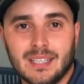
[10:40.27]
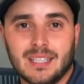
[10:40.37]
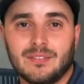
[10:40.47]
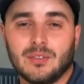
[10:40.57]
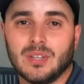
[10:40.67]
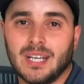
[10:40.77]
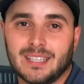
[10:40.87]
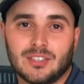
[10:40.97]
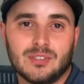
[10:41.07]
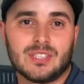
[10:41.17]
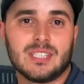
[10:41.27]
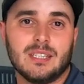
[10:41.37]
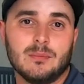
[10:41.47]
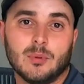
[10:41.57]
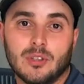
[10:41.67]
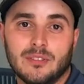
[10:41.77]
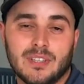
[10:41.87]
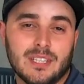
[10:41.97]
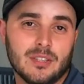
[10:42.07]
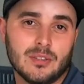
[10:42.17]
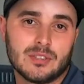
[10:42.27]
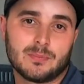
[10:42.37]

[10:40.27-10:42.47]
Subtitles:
If you'd like to see more videos,